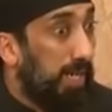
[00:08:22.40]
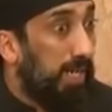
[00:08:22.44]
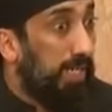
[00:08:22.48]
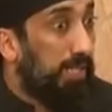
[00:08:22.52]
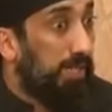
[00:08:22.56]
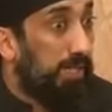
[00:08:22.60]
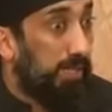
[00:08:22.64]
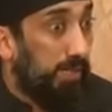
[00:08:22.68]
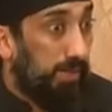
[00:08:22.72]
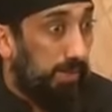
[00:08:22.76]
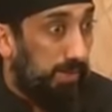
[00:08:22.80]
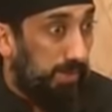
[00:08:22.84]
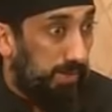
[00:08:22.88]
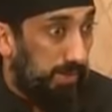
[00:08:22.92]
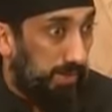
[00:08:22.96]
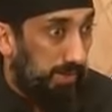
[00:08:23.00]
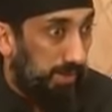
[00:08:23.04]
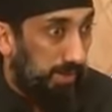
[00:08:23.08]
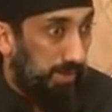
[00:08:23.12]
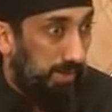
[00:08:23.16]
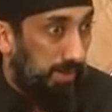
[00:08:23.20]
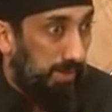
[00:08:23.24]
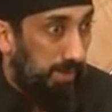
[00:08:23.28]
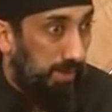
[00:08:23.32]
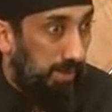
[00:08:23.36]
answers.
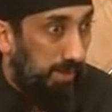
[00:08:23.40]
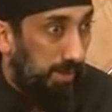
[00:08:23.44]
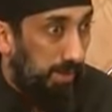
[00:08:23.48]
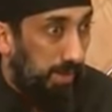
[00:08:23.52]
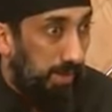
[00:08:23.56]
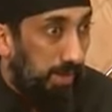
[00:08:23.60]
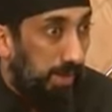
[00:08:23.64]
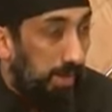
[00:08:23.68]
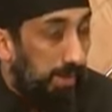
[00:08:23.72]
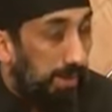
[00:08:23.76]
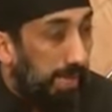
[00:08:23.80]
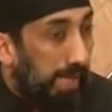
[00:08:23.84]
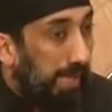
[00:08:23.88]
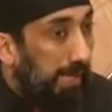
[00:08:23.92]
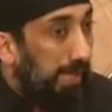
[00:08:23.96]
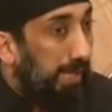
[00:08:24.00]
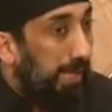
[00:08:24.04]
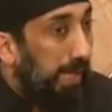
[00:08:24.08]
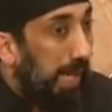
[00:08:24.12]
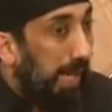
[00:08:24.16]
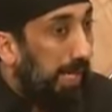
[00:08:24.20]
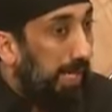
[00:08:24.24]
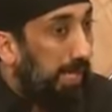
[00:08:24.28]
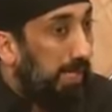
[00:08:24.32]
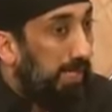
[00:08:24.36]
That
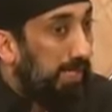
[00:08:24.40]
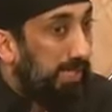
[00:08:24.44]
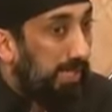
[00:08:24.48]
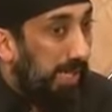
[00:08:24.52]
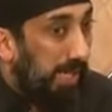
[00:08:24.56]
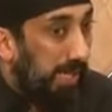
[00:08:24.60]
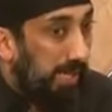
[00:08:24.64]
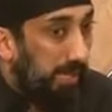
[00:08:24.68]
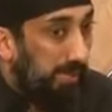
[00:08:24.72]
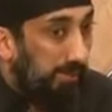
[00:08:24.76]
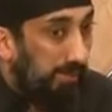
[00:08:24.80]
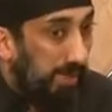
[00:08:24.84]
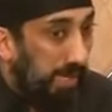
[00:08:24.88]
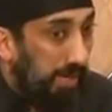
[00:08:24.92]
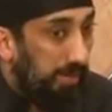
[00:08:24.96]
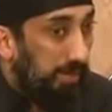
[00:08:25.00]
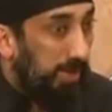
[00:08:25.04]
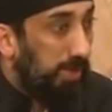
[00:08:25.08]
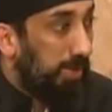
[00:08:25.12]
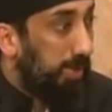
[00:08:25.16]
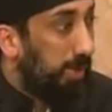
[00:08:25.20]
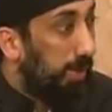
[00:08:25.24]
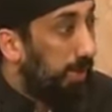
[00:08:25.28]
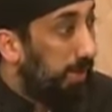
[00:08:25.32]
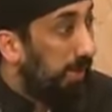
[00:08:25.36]
light inside of them
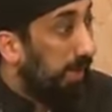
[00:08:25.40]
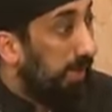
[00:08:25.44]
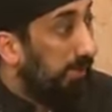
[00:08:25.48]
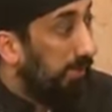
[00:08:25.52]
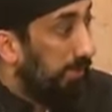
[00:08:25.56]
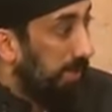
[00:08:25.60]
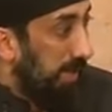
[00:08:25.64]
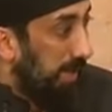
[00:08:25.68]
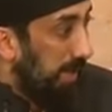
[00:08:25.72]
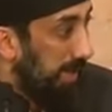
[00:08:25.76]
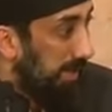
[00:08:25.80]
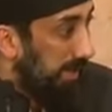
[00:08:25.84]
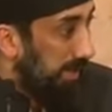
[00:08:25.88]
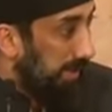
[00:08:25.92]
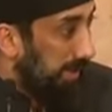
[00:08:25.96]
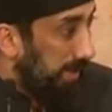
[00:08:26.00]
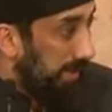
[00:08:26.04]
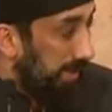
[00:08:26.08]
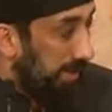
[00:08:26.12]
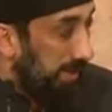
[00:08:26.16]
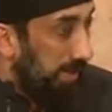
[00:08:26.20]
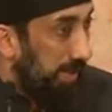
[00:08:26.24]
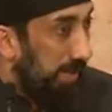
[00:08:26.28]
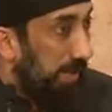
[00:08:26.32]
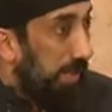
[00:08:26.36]
is looking for
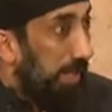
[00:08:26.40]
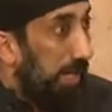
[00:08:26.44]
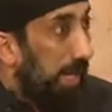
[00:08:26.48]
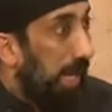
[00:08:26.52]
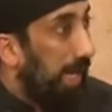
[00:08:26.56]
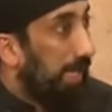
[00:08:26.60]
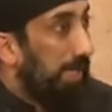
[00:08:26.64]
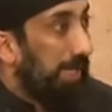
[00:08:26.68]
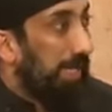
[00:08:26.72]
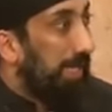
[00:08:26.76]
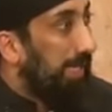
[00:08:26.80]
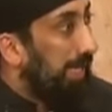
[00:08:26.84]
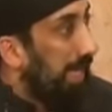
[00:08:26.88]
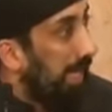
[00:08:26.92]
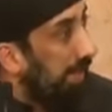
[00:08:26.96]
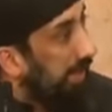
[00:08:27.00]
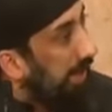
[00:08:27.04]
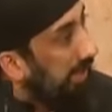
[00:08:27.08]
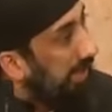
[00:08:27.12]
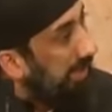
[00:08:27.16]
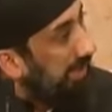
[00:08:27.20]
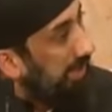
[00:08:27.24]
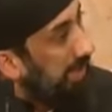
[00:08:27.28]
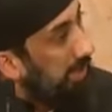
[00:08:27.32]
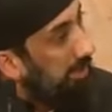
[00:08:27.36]
answers. And they
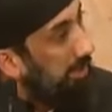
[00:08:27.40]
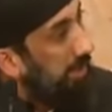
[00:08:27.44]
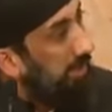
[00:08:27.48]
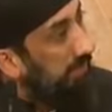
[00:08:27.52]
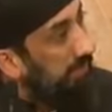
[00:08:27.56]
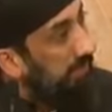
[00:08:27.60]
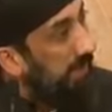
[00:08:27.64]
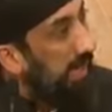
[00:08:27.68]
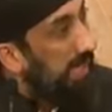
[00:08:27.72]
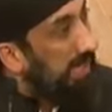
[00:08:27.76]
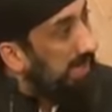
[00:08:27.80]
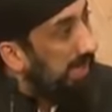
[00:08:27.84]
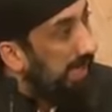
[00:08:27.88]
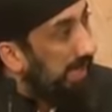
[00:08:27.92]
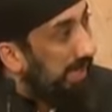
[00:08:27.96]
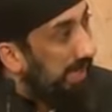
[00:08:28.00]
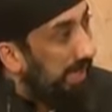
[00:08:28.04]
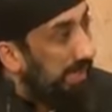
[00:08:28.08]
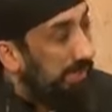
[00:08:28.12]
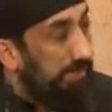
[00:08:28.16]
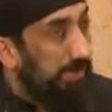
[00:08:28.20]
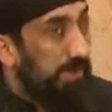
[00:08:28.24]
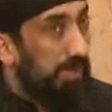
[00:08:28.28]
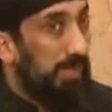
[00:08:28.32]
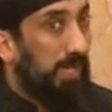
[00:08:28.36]
cannot seem to find that
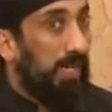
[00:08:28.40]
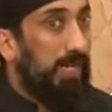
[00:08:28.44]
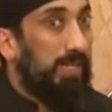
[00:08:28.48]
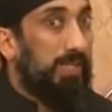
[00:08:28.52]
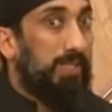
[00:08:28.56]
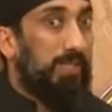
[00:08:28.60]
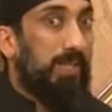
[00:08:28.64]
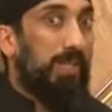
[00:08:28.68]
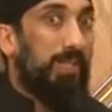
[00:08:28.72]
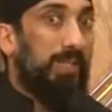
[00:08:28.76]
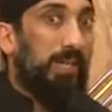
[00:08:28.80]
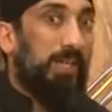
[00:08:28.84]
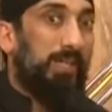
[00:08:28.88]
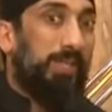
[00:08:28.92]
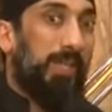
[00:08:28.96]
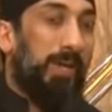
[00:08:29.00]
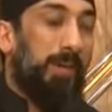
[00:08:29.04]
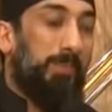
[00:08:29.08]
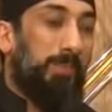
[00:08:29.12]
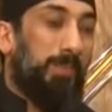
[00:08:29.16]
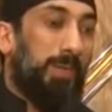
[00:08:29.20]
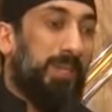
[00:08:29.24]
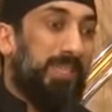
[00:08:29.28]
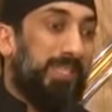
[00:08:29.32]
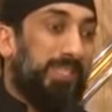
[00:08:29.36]
answer until
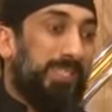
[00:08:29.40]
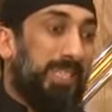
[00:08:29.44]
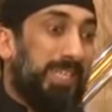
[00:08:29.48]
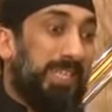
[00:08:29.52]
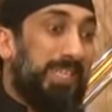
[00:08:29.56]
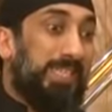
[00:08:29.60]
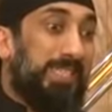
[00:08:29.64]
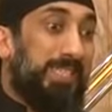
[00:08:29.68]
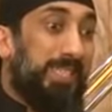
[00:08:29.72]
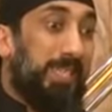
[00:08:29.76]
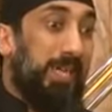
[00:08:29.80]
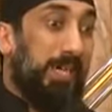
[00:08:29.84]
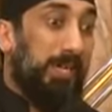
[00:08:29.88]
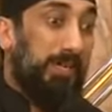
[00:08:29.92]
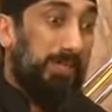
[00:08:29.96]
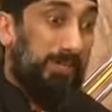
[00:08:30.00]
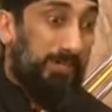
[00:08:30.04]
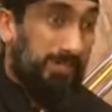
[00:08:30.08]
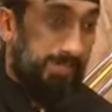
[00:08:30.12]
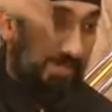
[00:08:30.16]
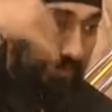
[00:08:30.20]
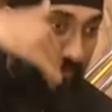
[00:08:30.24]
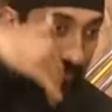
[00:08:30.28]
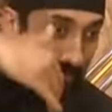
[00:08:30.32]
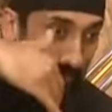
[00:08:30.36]
Allah brings His
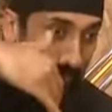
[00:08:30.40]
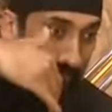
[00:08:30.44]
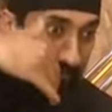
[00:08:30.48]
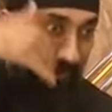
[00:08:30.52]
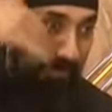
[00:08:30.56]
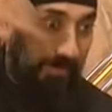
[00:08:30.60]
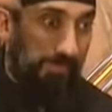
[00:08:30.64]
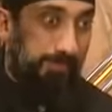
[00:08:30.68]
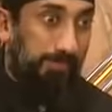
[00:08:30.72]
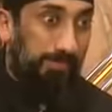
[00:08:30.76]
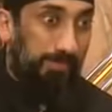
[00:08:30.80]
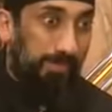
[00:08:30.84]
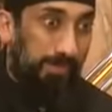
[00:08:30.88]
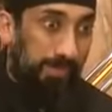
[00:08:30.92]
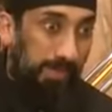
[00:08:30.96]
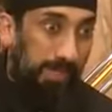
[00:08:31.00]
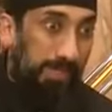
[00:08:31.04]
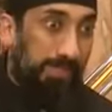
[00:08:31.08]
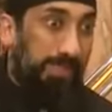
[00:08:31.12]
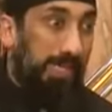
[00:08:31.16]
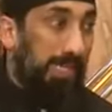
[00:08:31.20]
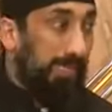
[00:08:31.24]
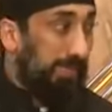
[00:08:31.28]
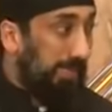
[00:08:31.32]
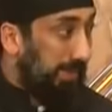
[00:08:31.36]
light.
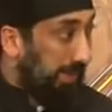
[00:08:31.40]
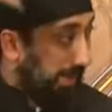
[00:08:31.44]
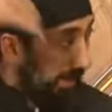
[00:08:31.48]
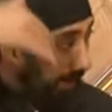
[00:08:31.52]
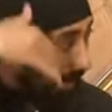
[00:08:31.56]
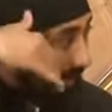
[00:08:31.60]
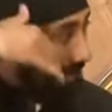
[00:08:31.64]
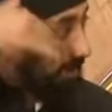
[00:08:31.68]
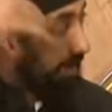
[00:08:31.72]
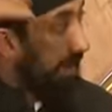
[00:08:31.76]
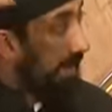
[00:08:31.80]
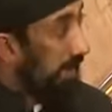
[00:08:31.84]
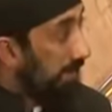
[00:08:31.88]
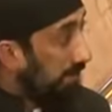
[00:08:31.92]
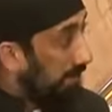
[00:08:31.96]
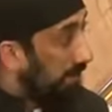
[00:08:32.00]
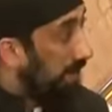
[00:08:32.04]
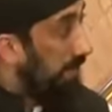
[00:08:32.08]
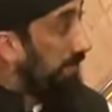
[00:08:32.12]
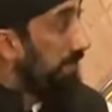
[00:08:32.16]
And that's the light of